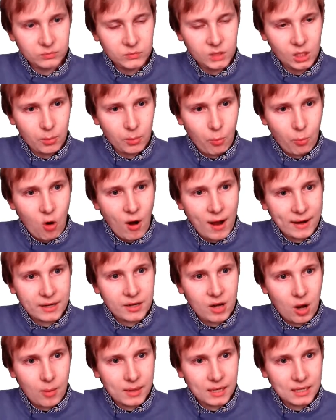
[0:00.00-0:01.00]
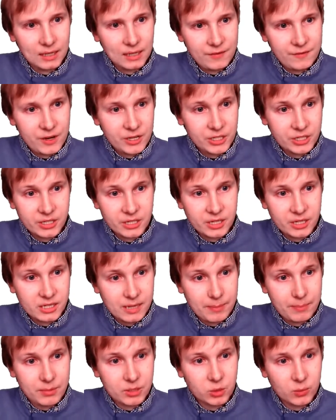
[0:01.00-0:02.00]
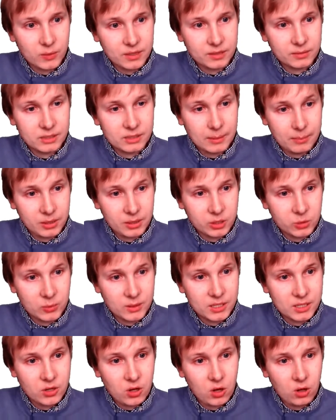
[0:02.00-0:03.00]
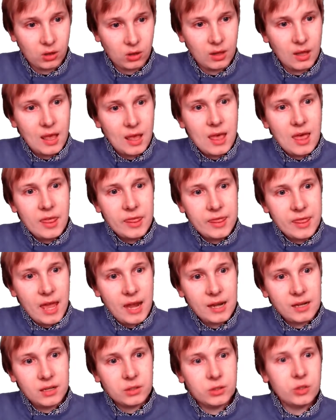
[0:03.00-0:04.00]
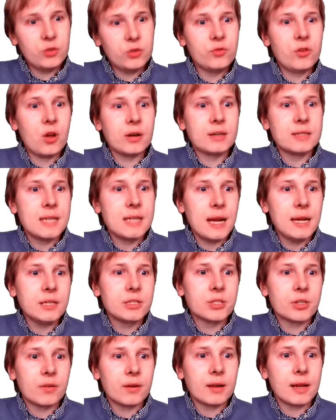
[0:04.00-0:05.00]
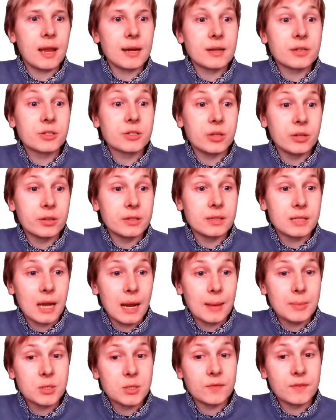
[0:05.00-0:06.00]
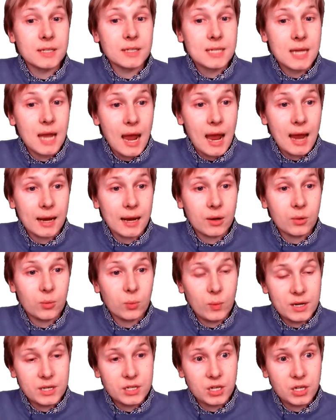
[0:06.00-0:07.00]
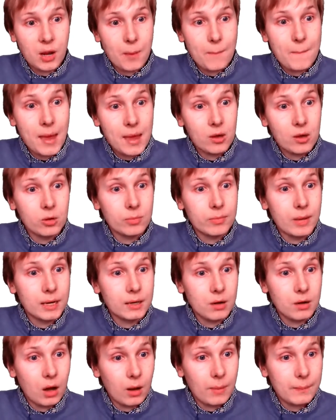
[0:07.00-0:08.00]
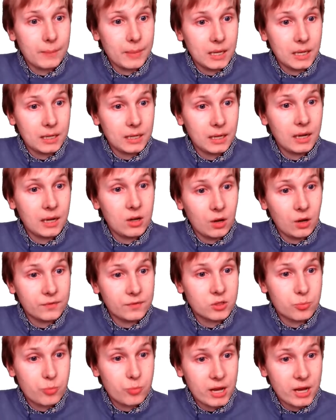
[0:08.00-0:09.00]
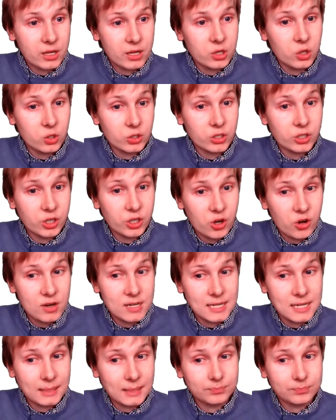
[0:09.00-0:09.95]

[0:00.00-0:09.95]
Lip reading: more economically efficient and simpler to install? Then you've got danger against certain types of attack, which may or may not be enough to break your security.